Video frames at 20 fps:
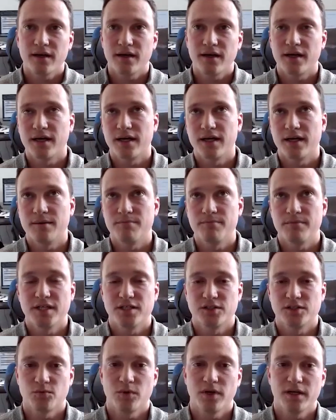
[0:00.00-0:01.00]
um,
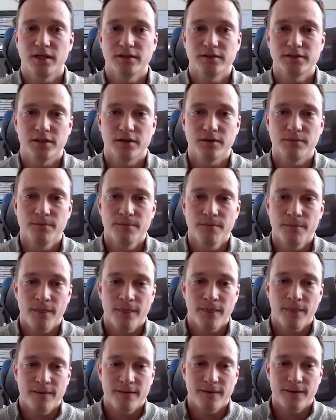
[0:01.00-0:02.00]
as well so
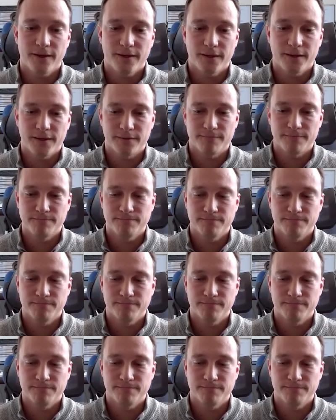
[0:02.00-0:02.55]
right um,